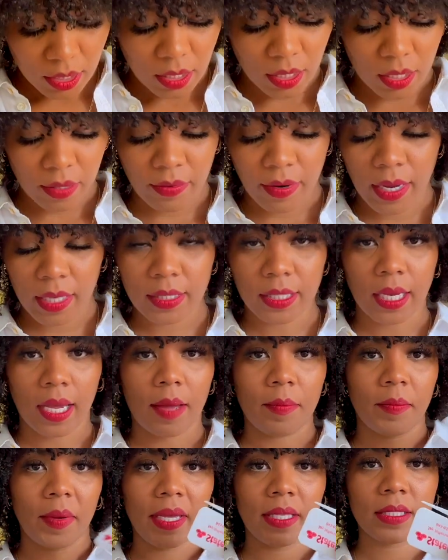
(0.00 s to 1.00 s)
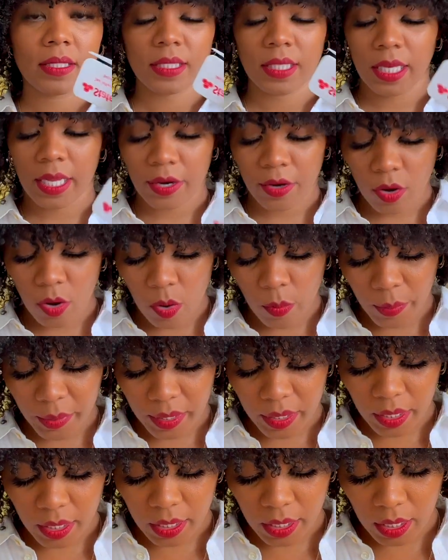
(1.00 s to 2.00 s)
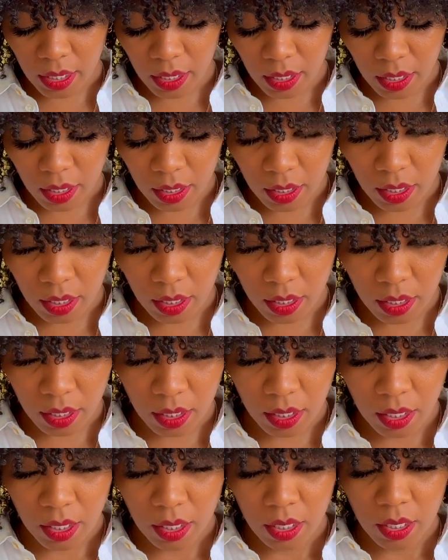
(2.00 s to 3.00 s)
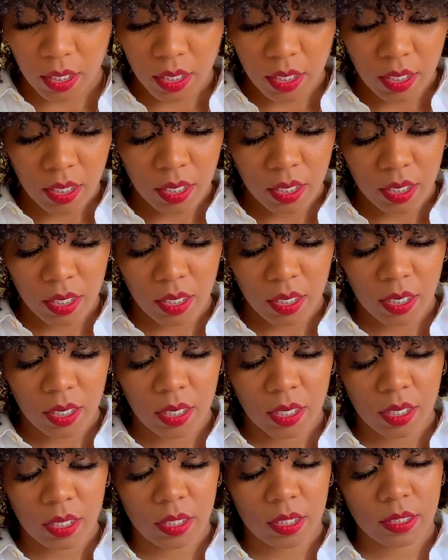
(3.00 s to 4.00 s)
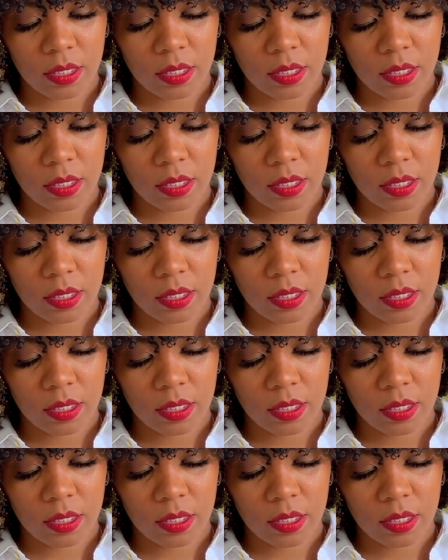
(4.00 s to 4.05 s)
All right, I got Ben's letter opener here. Let's